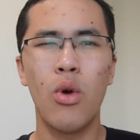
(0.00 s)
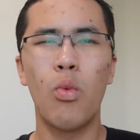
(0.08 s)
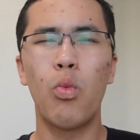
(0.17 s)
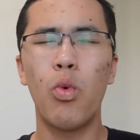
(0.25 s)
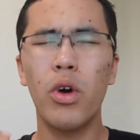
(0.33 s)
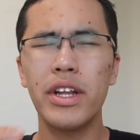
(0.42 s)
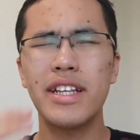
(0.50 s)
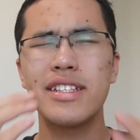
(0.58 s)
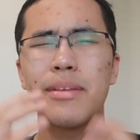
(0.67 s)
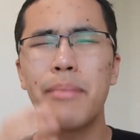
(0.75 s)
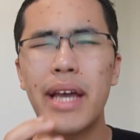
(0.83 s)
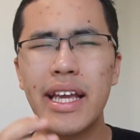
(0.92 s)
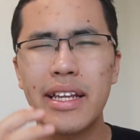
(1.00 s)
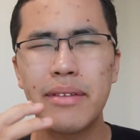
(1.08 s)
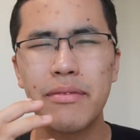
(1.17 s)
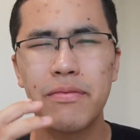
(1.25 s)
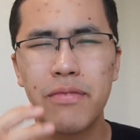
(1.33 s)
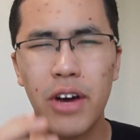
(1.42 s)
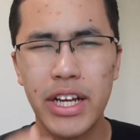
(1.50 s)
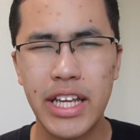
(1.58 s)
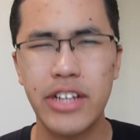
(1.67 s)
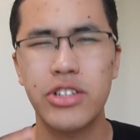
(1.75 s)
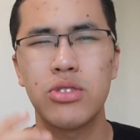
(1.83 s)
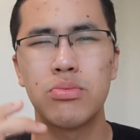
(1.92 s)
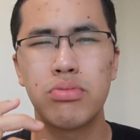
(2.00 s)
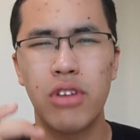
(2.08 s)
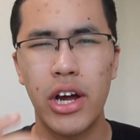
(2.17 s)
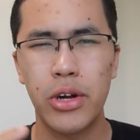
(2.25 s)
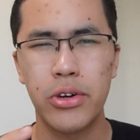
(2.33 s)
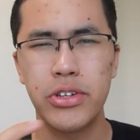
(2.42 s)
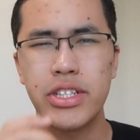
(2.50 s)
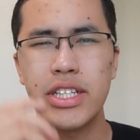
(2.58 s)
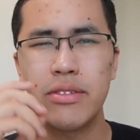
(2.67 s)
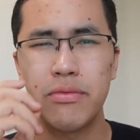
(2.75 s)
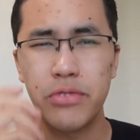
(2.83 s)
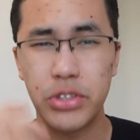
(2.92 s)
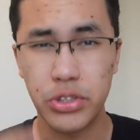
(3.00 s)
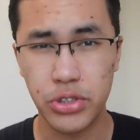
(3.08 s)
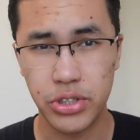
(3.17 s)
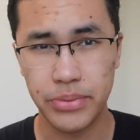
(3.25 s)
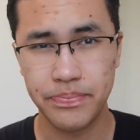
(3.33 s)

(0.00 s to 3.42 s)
what is the main financial priority for you?